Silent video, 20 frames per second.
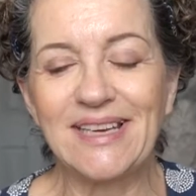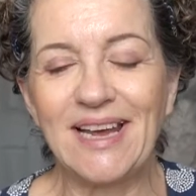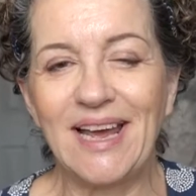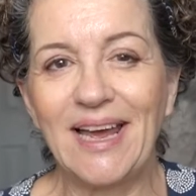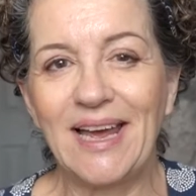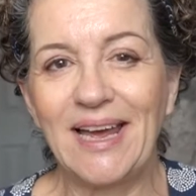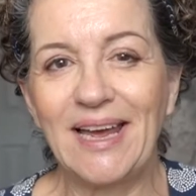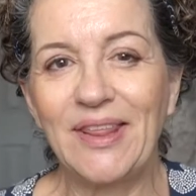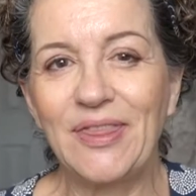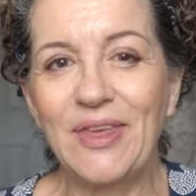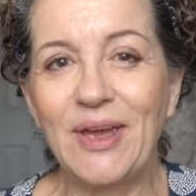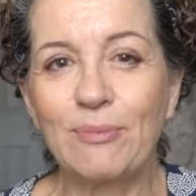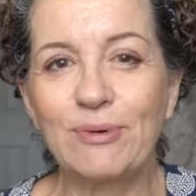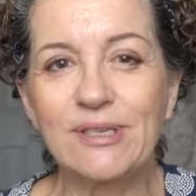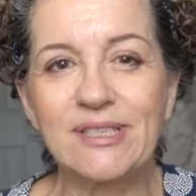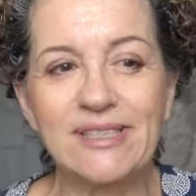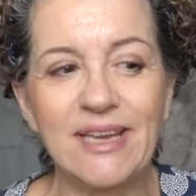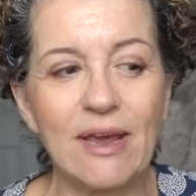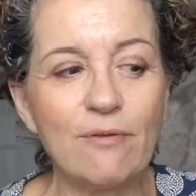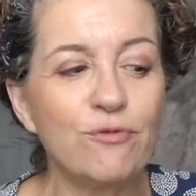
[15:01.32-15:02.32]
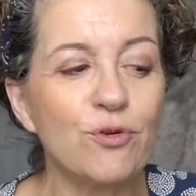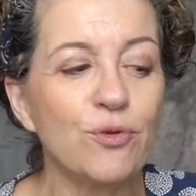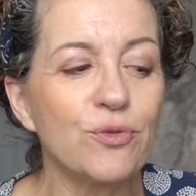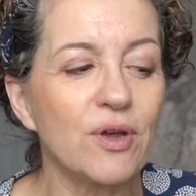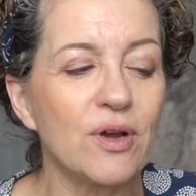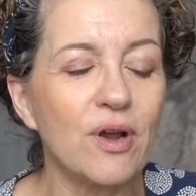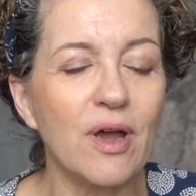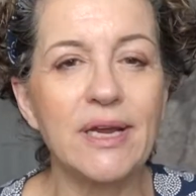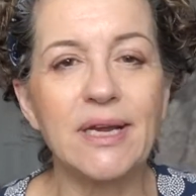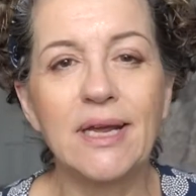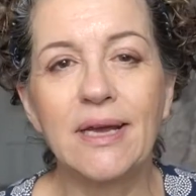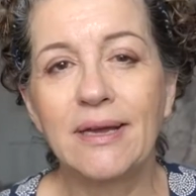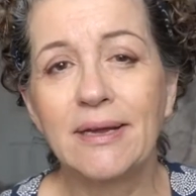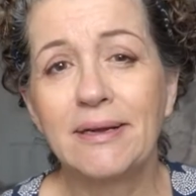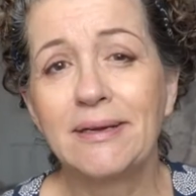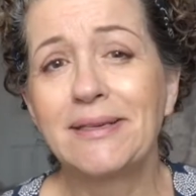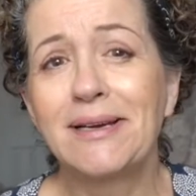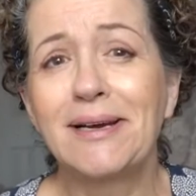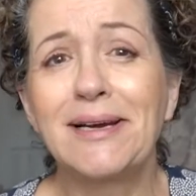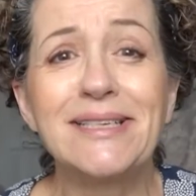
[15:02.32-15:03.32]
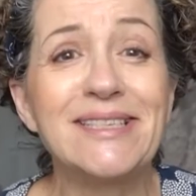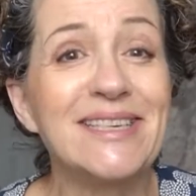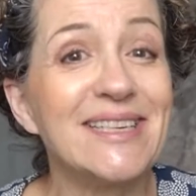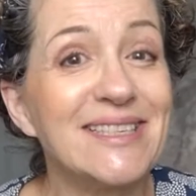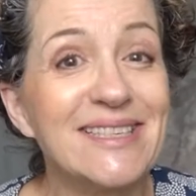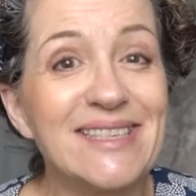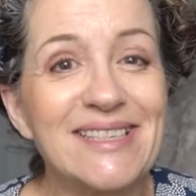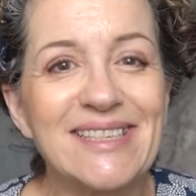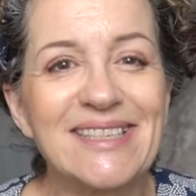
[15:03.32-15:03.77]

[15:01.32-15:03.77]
There were several that I didn't